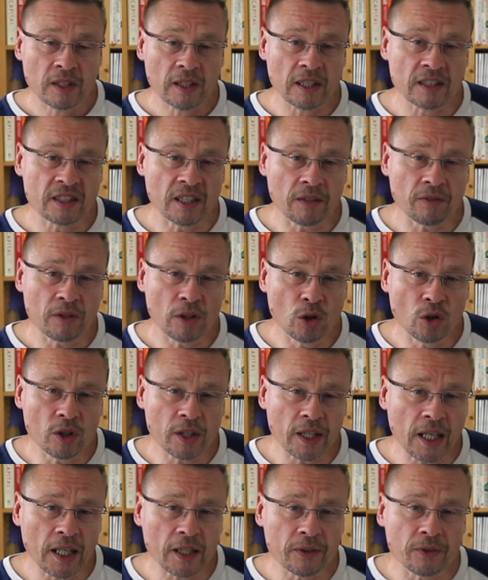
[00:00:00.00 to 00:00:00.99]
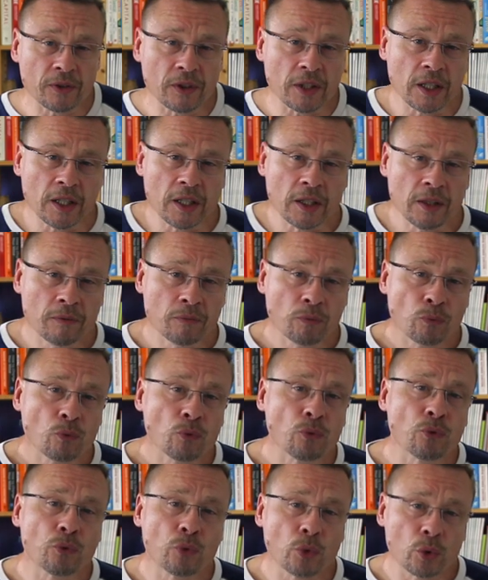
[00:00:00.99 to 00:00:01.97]
Let's have a look at the
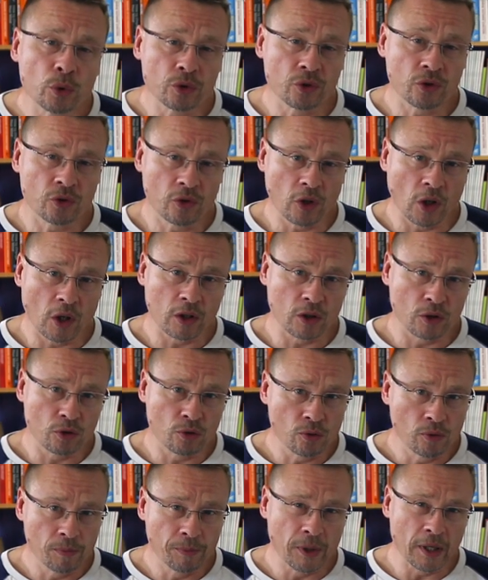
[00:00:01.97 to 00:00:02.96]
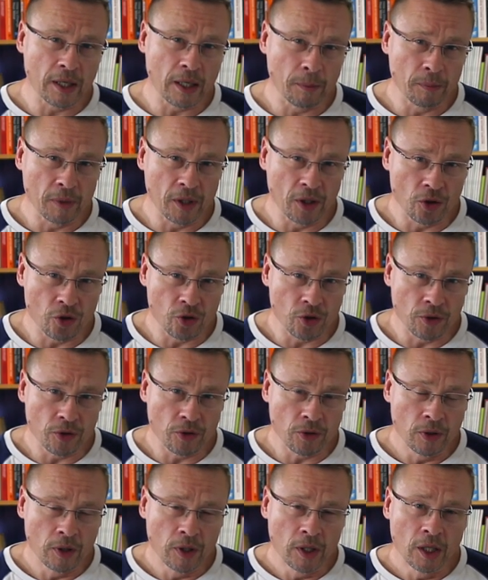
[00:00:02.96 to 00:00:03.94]
first target group that I
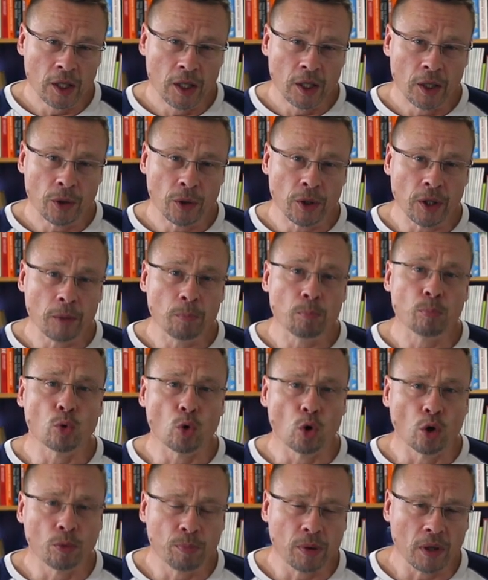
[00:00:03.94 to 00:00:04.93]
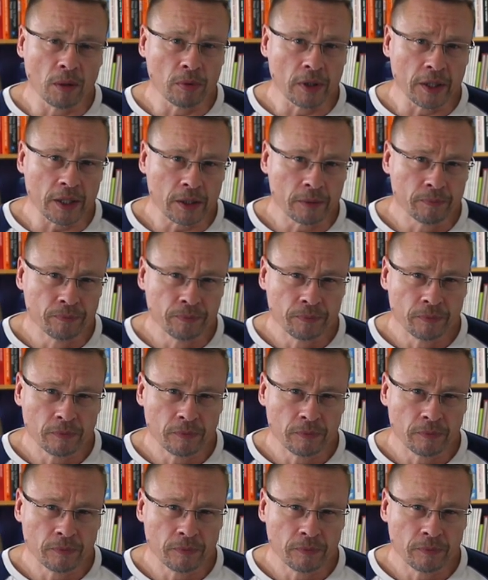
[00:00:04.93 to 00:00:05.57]
mentioned, the broad public.